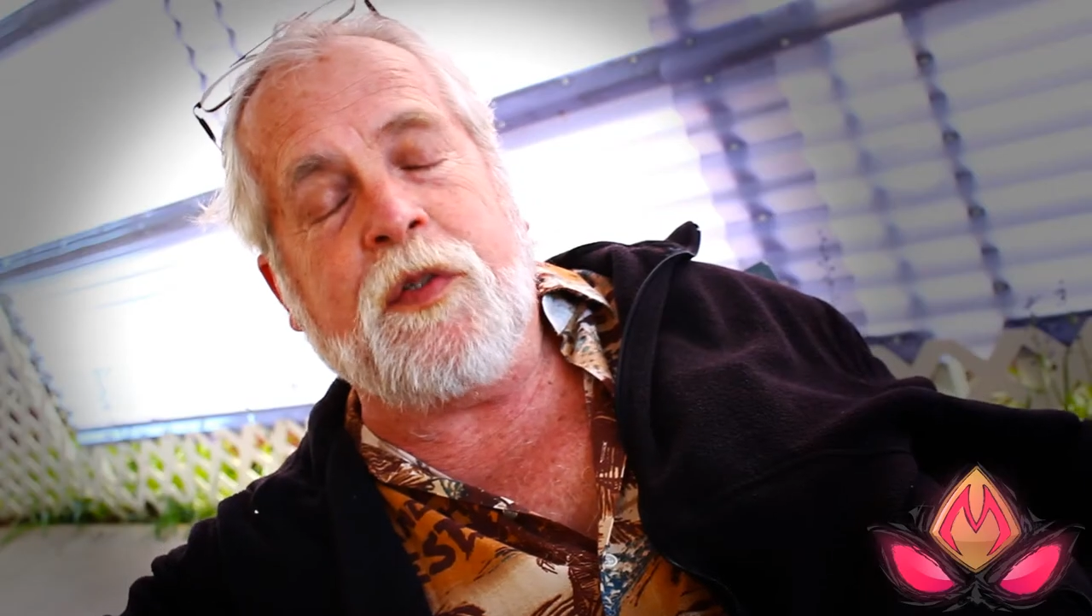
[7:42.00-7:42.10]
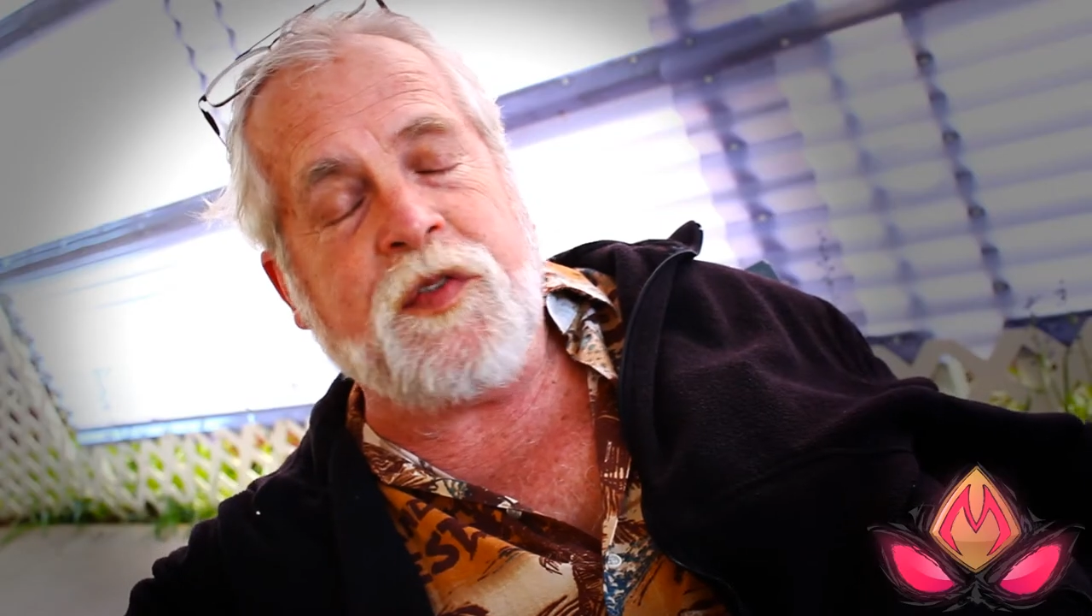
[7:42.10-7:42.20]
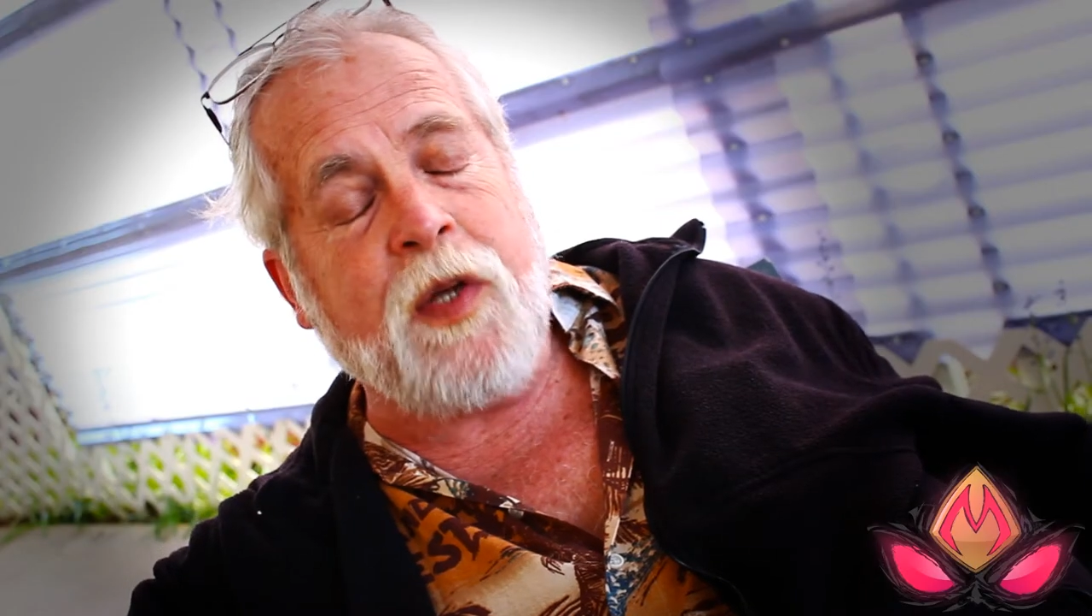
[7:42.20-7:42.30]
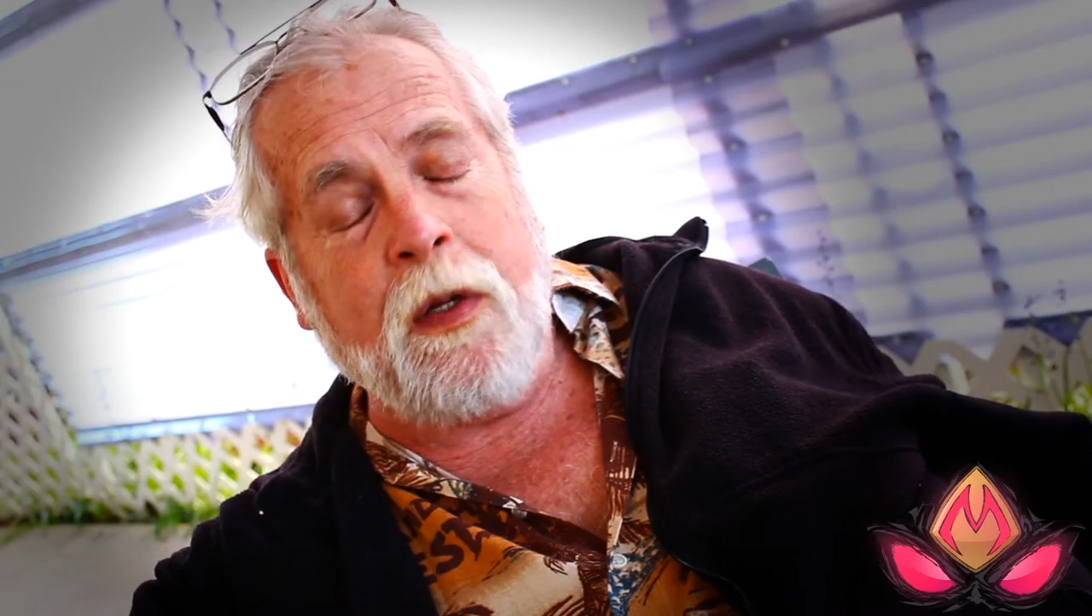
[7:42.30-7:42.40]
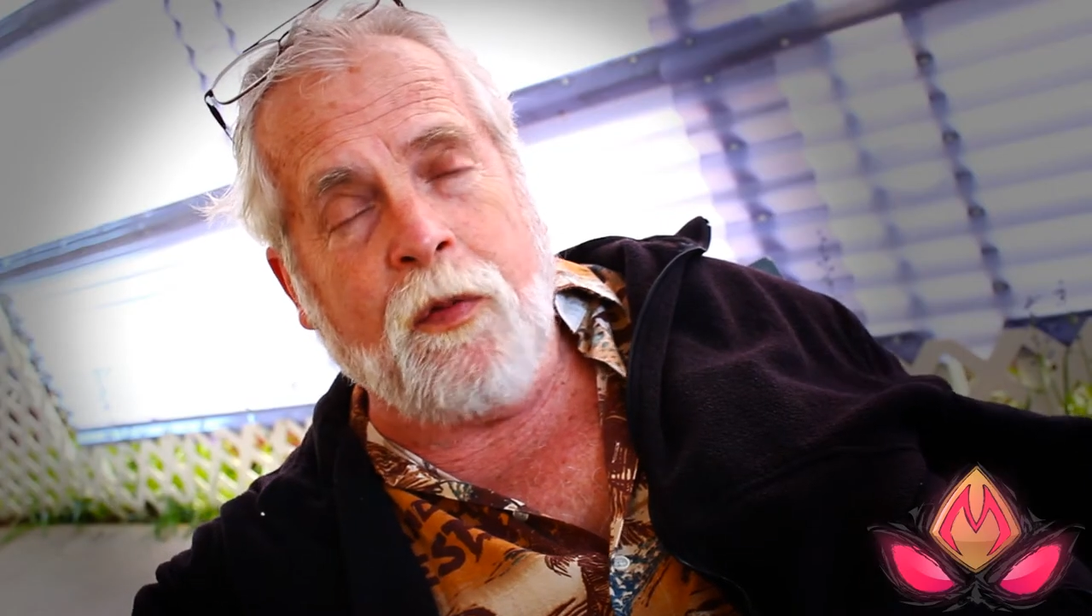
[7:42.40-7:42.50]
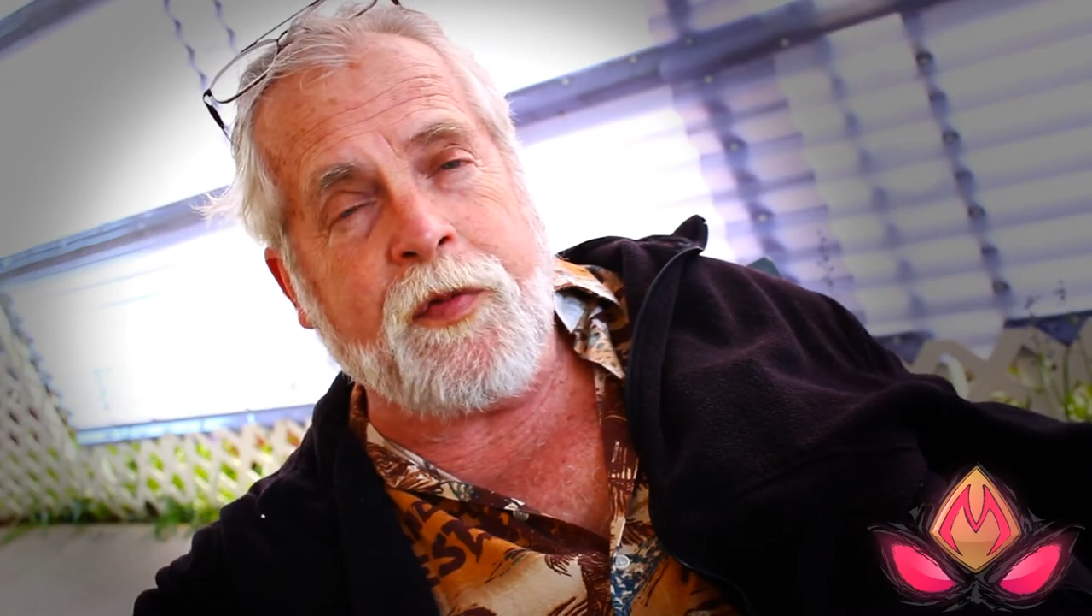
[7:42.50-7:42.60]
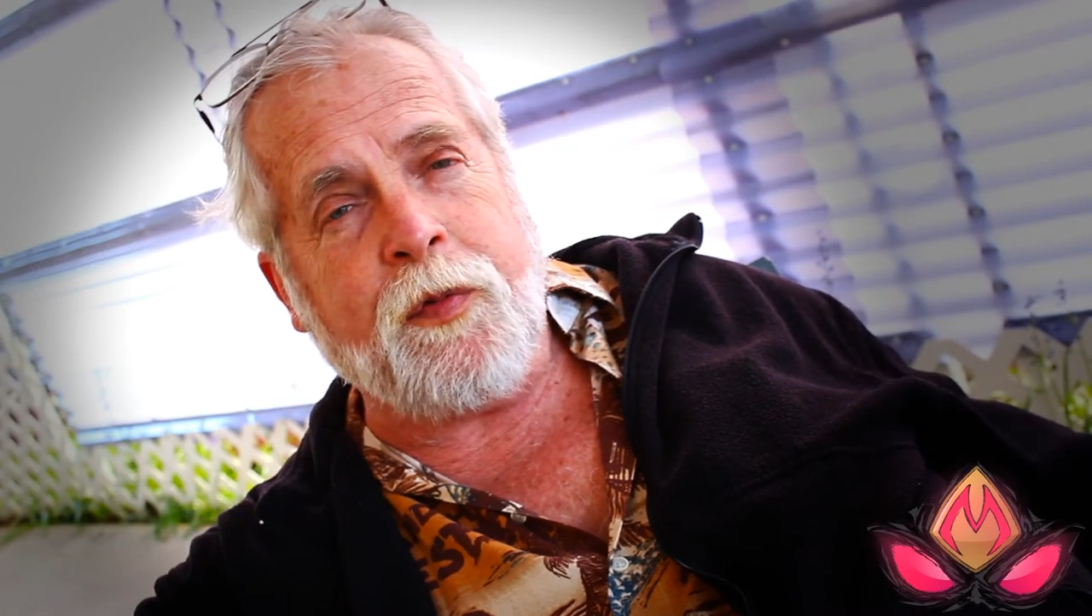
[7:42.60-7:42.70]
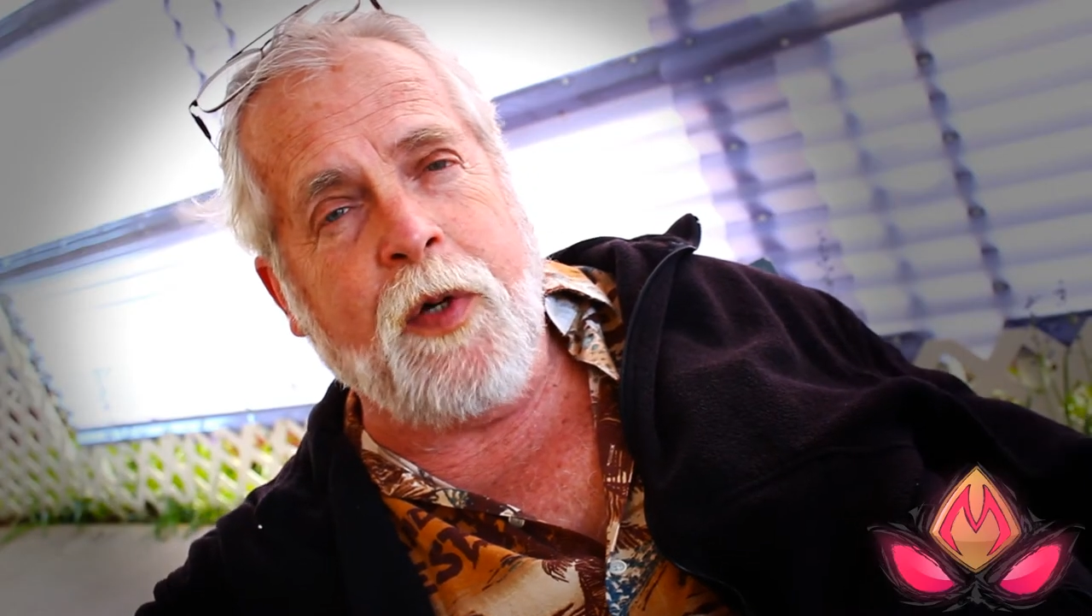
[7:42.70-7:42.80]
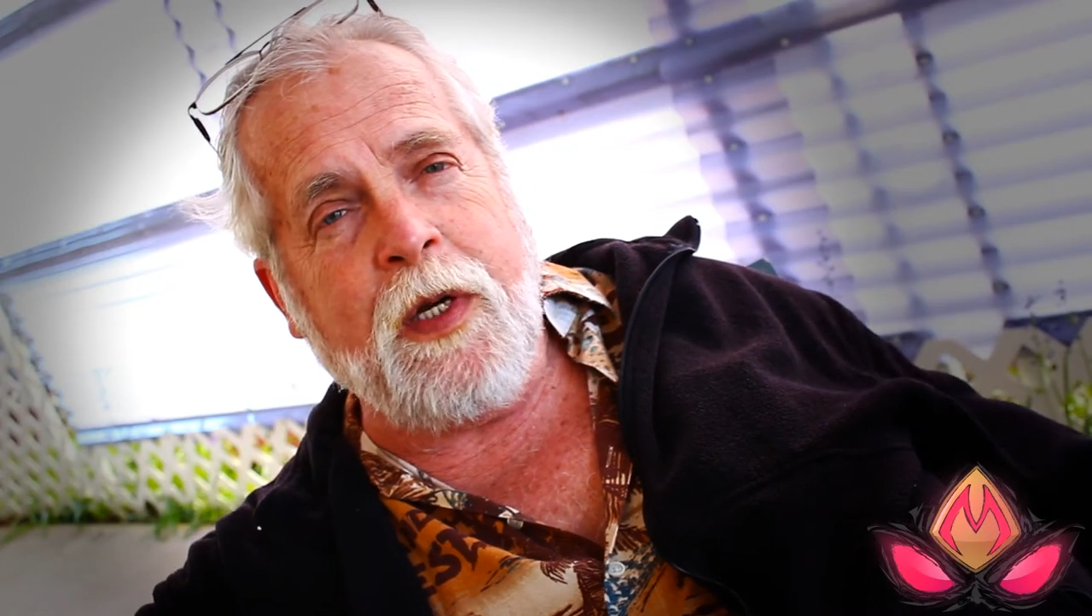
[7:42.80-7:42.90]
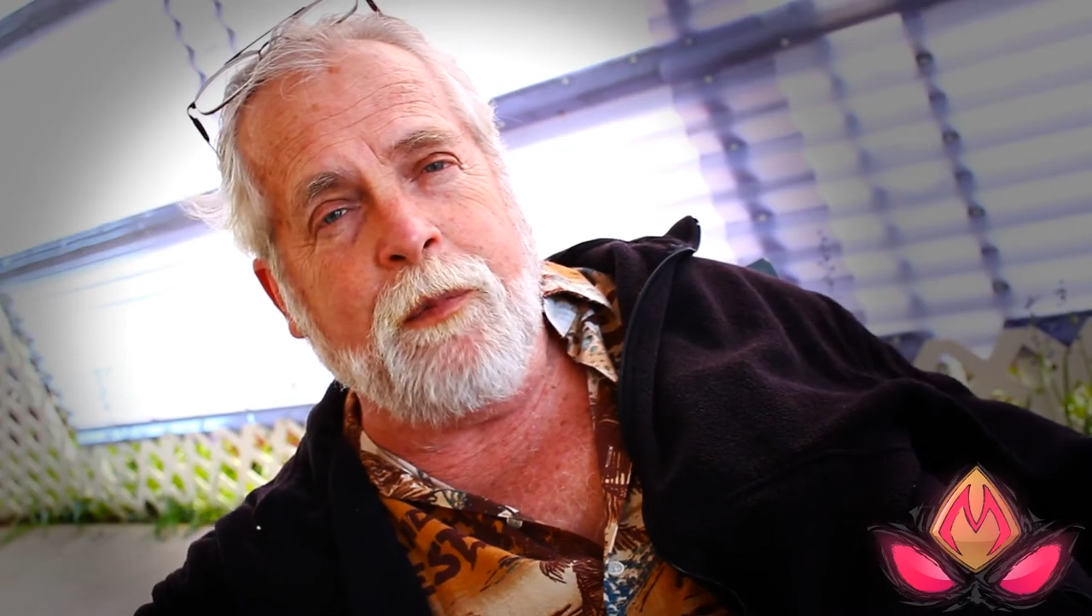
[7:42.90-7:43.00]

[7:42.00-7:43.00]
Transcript: single screen